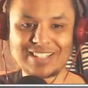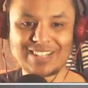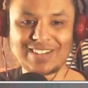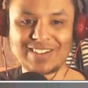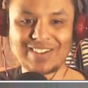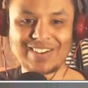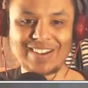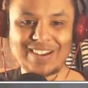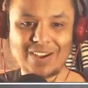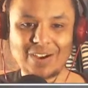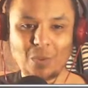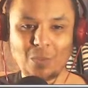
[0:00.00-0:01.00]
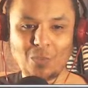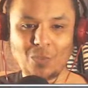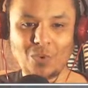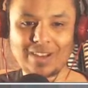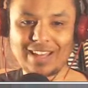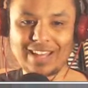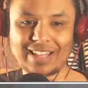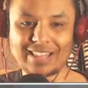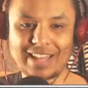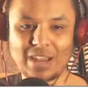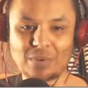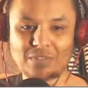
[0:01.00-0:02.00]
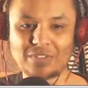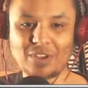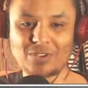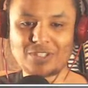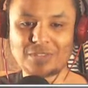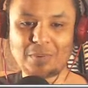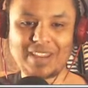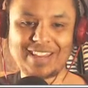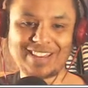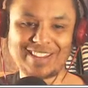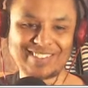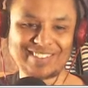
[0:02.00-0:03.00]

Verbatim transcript: you walking there with no speed.